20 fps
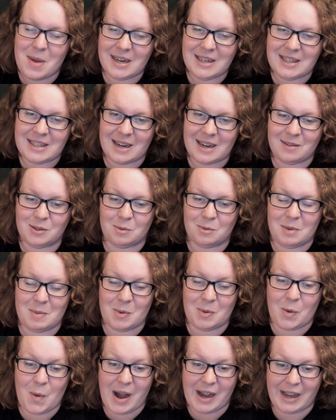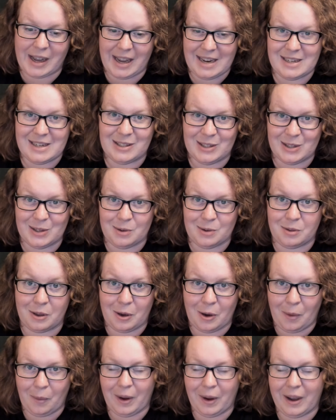when people walk into the
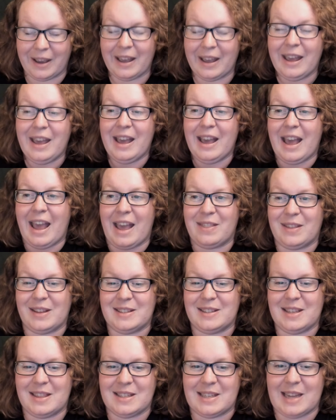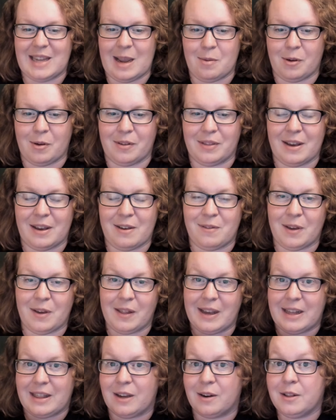Cowork and they see the table, they feel like
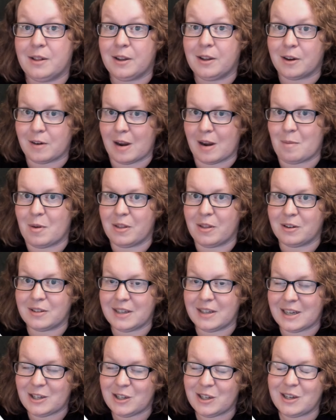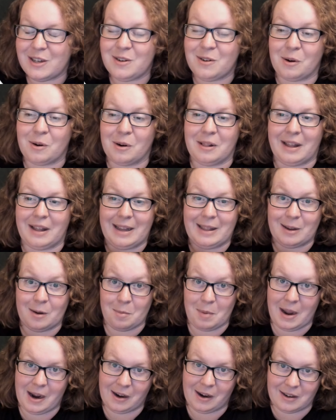they're in their grandmother's kitchen or like their
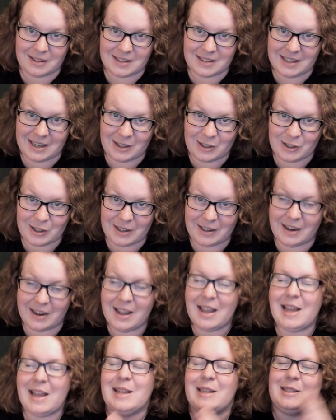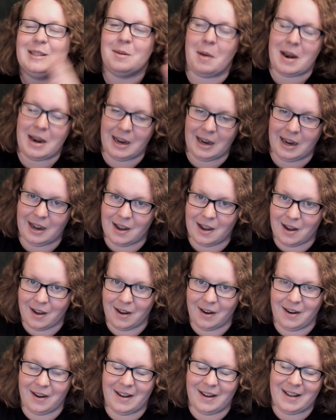parents' kitchen, depending on
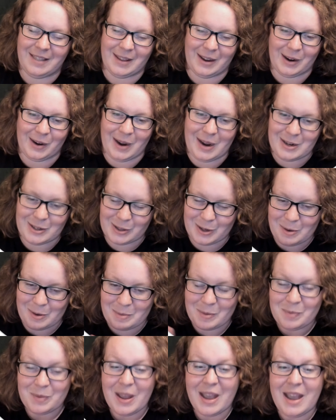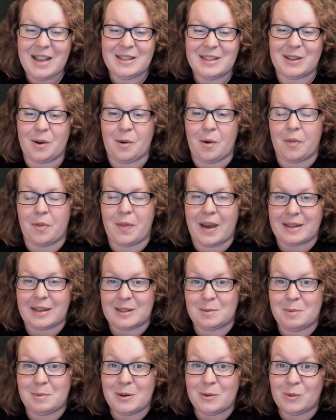their age group. So that's
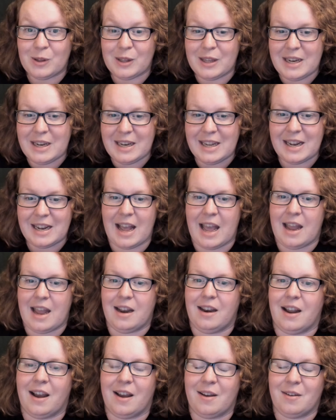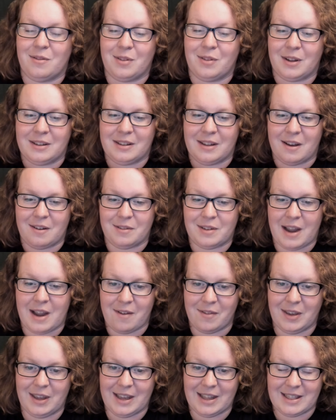been really neat, and I've loved
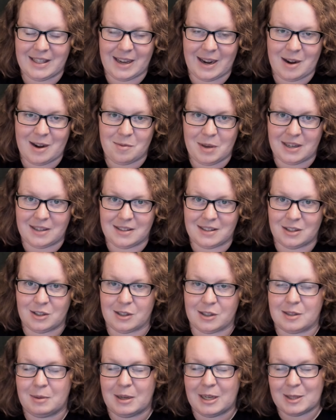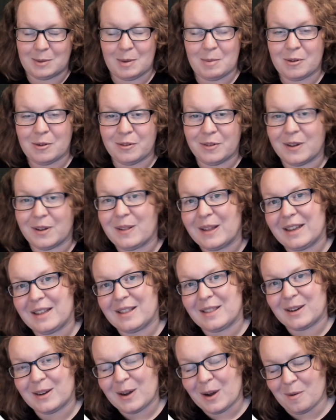having it there because it just makes people feel like they're
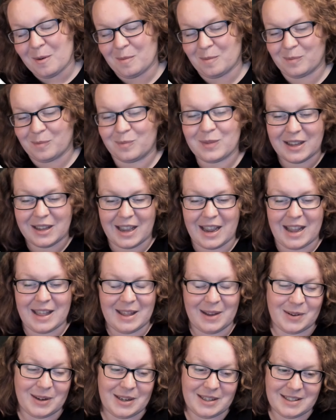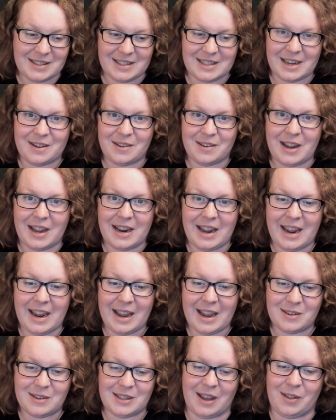home and they want to sit down and hang out
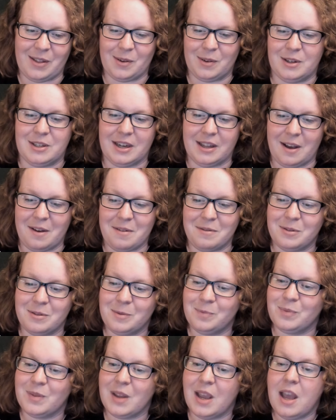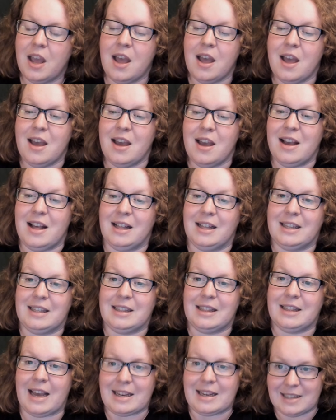together, which I love.
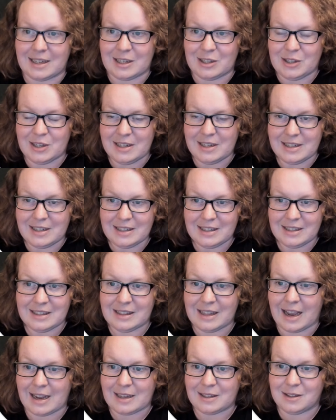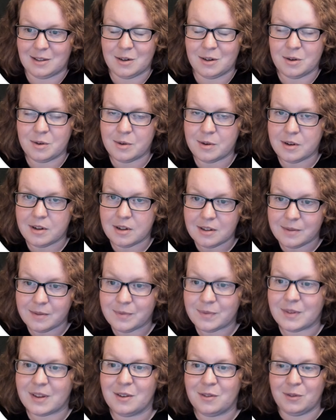Last section, last tool,
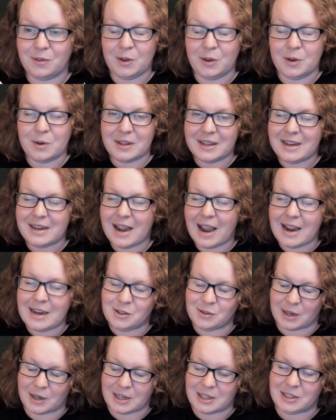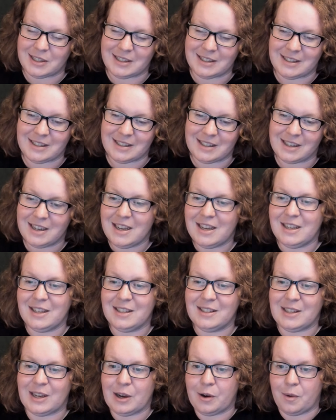fuel and hydration.
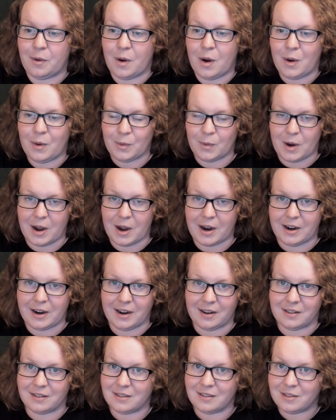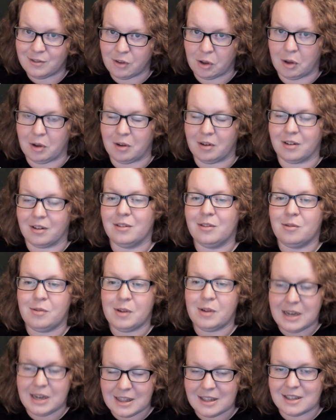So water, food, we
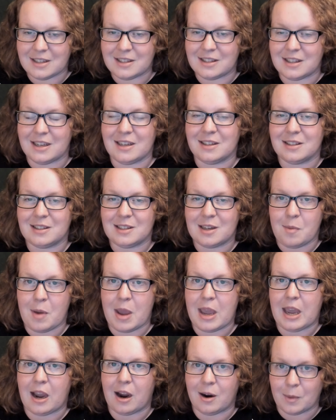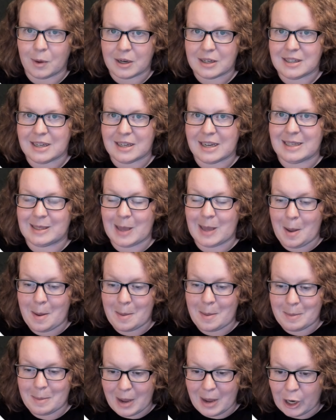need these things to make our work days
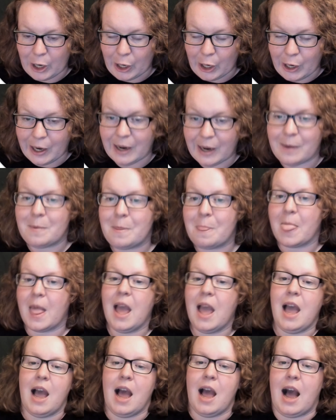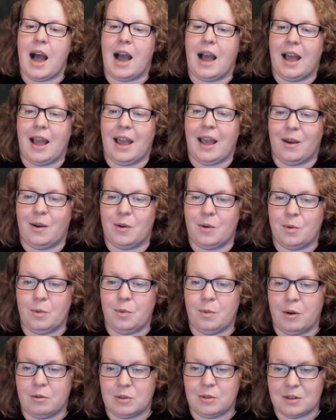better. I
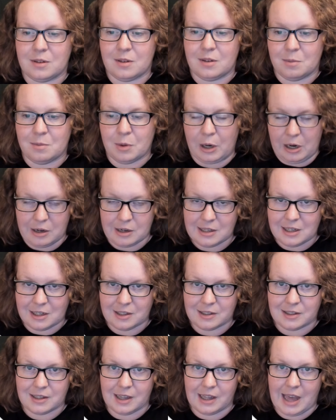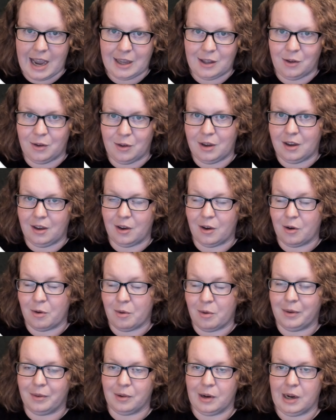won't bore you to tears on that. You can go
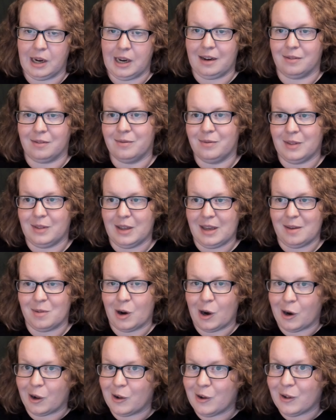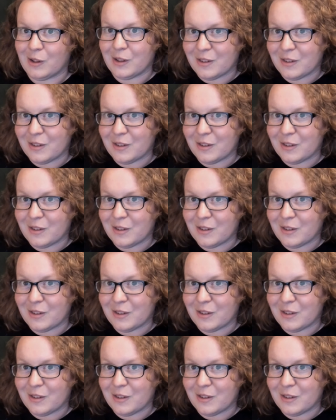read the article if you'd